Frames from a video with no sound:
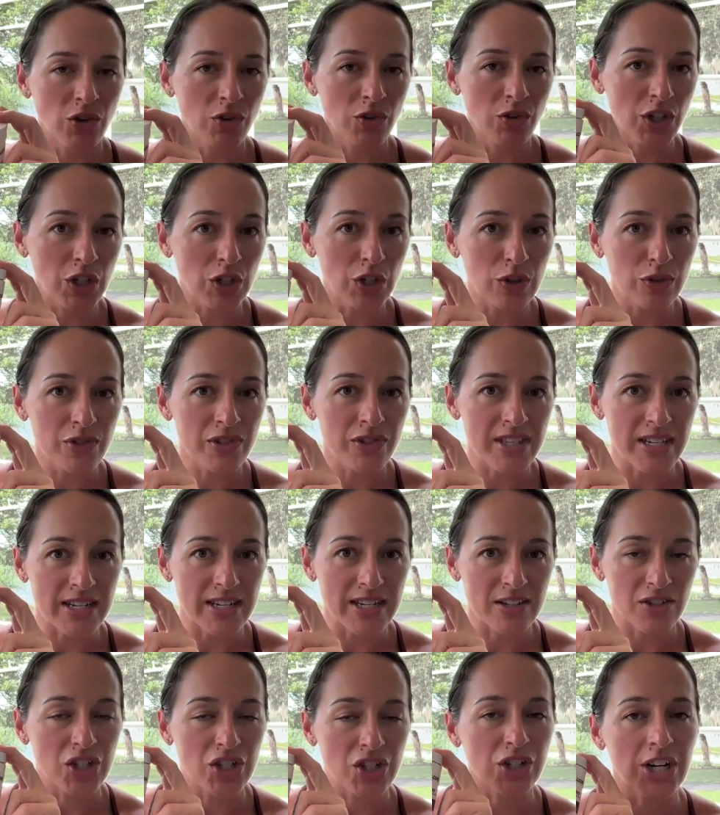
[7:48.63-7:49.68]
you use
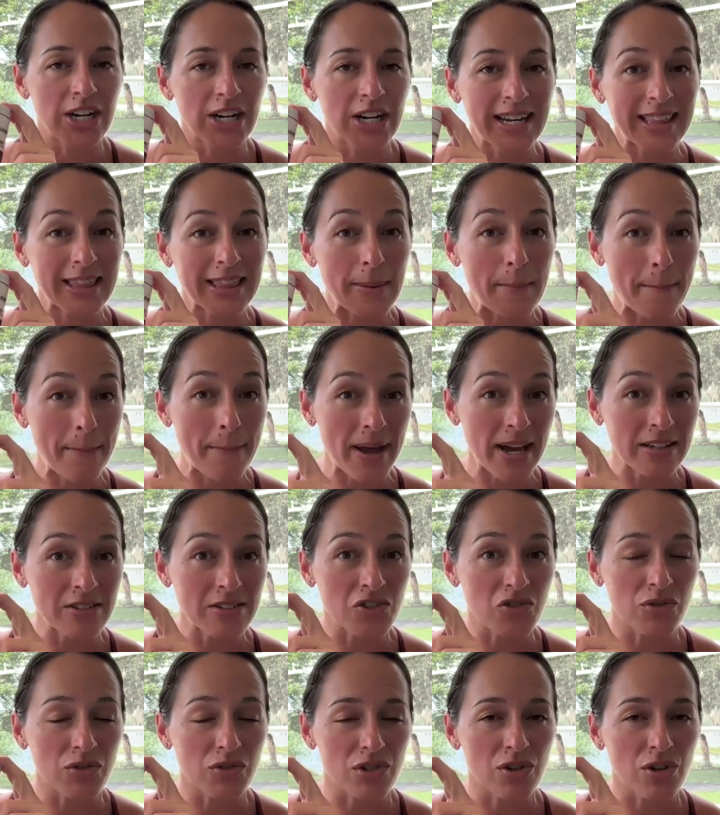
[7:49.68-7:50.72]
this, you're going to get the
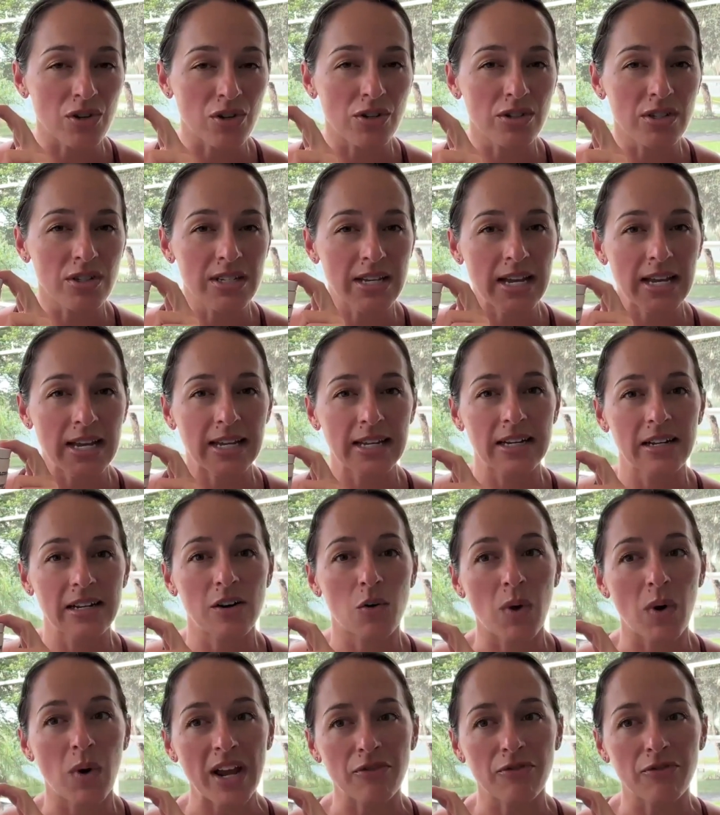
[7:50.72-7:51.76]
best results taking it
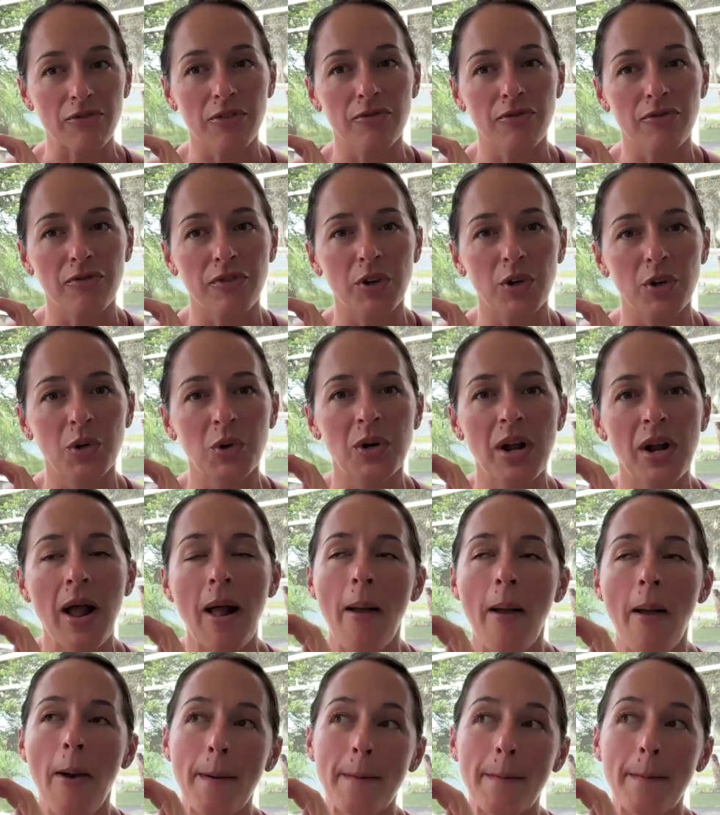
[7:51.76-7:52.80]
away from food.
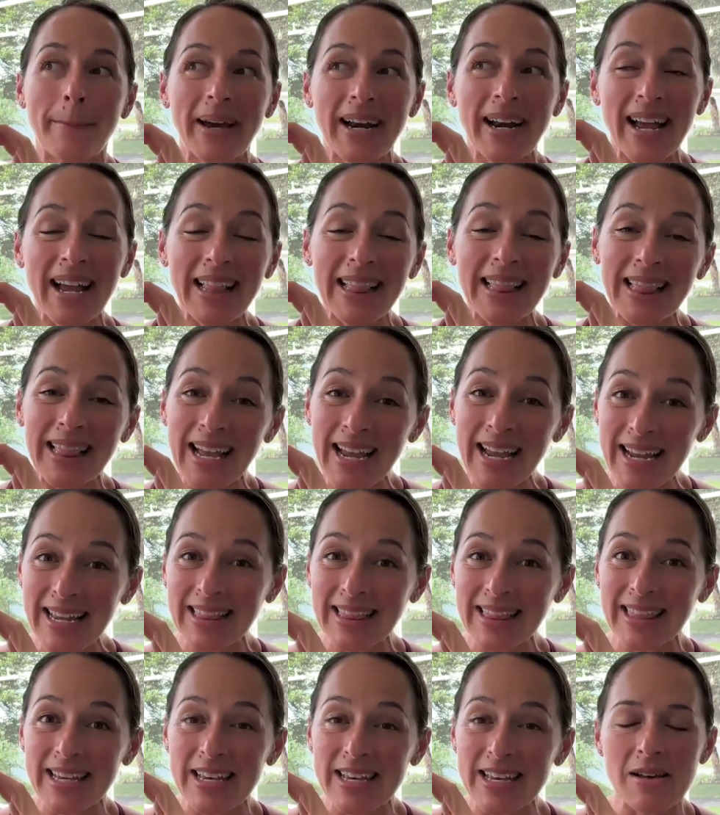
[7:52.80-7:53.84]
But I like
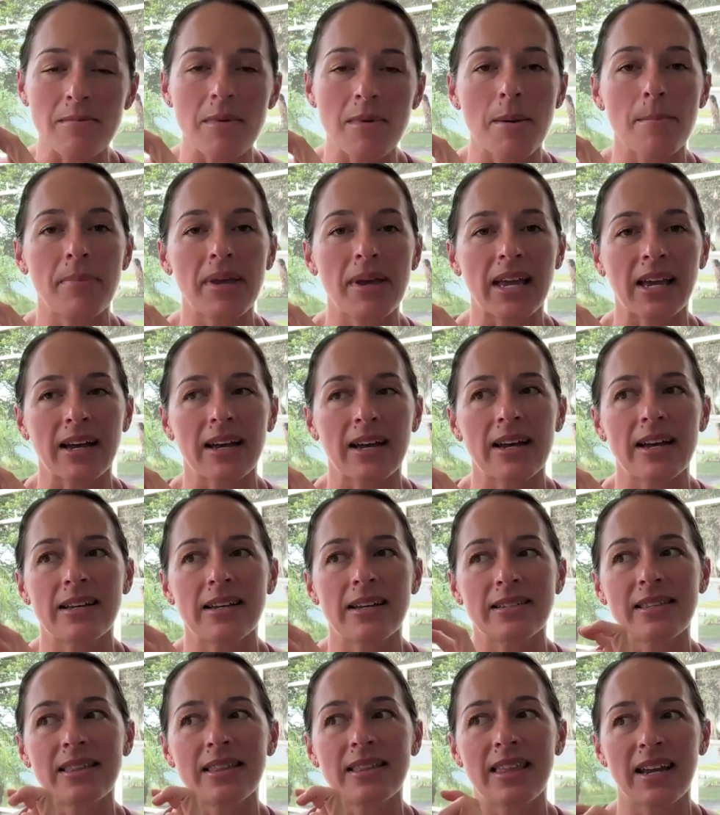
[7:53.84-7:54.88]
them
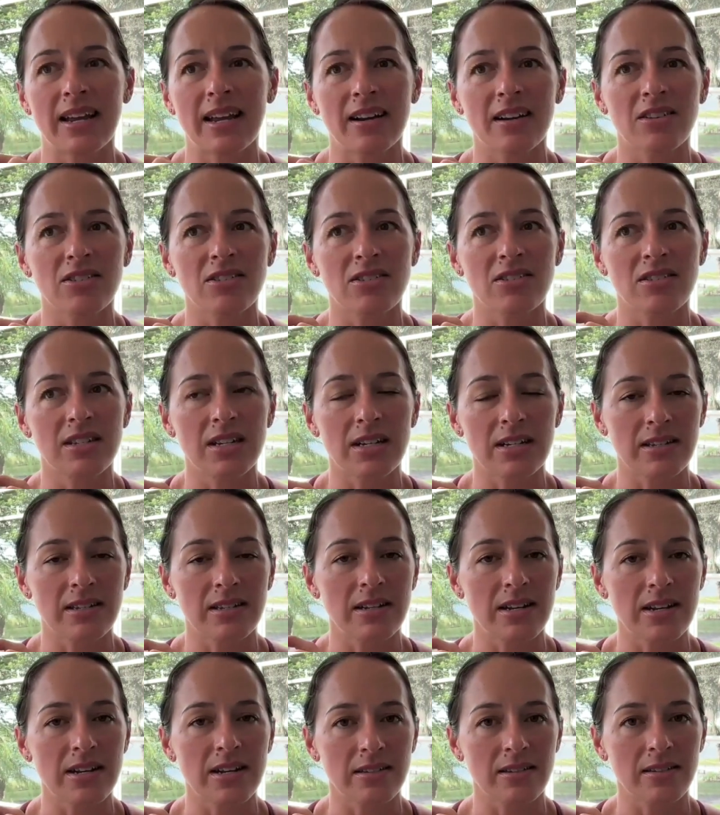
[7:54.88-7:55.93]
because theirs
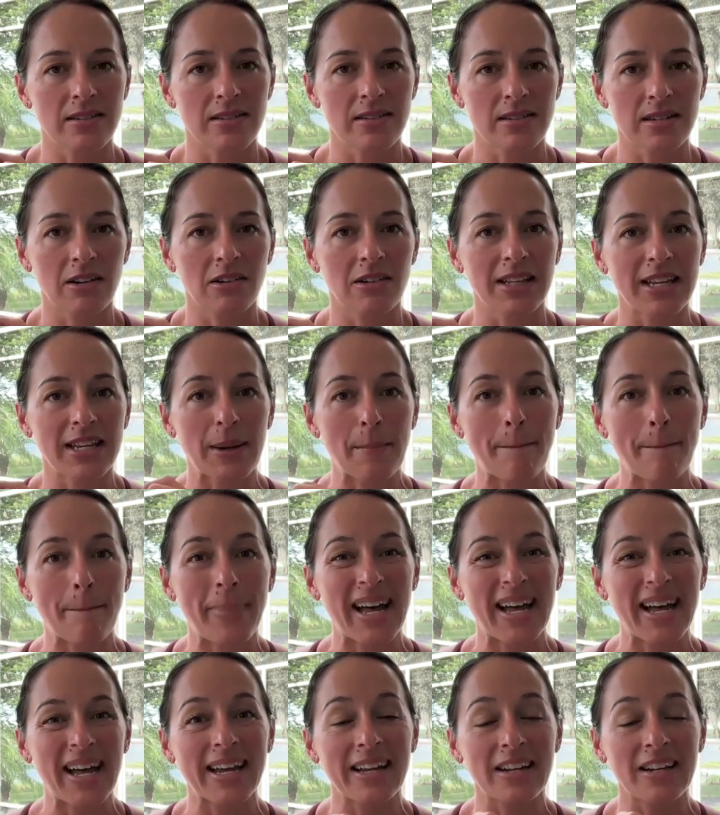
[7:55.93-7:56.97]
doesn't necessarily
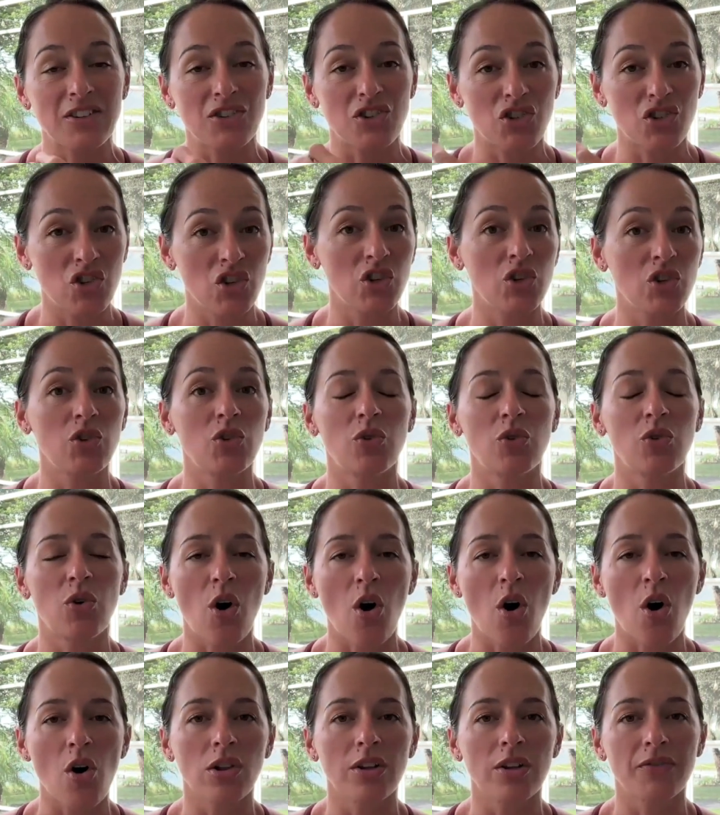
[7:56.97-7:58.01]
bind to
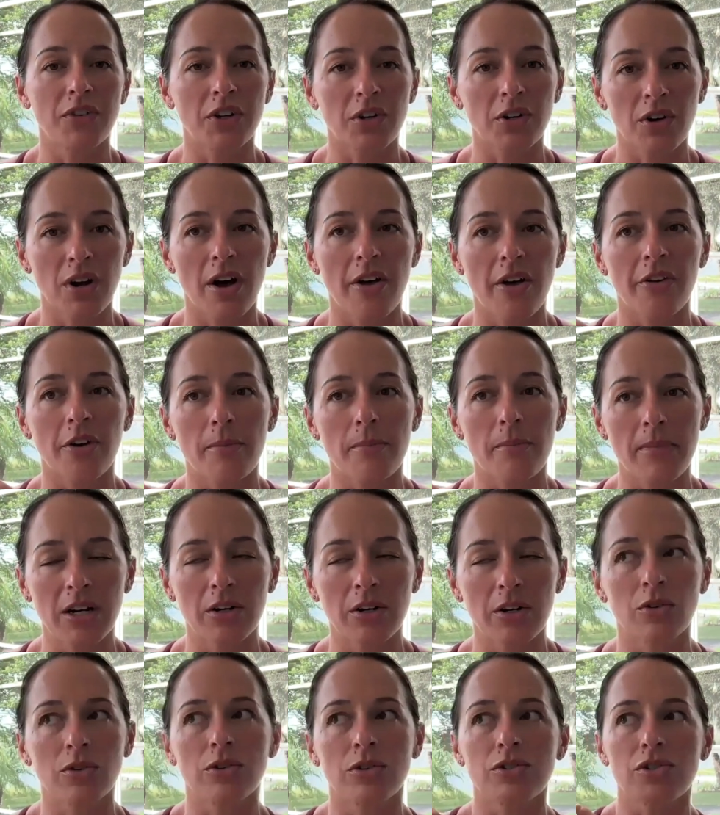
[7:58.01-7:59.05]
all of your other
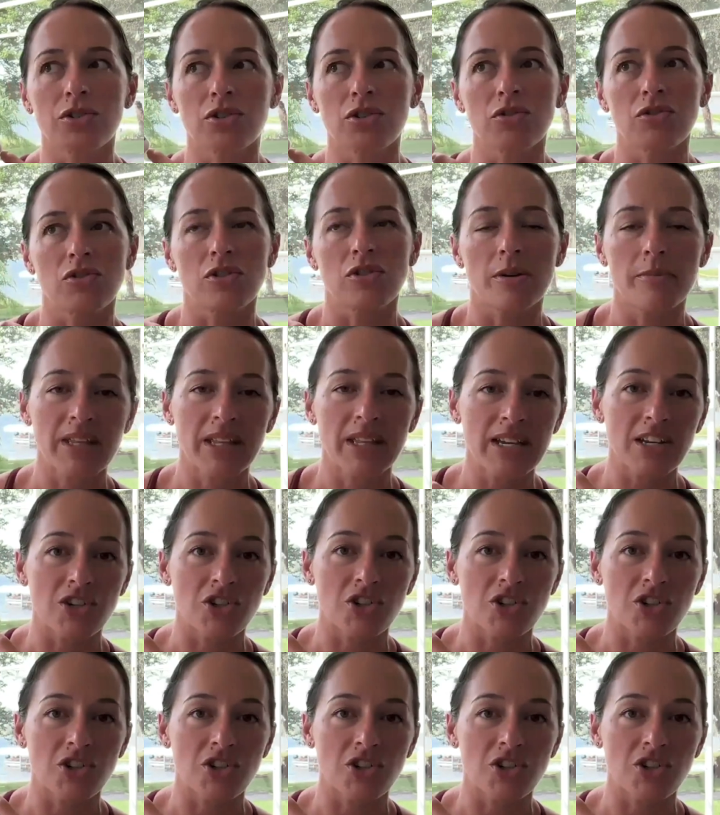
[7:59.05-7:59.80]
minerals. So some of the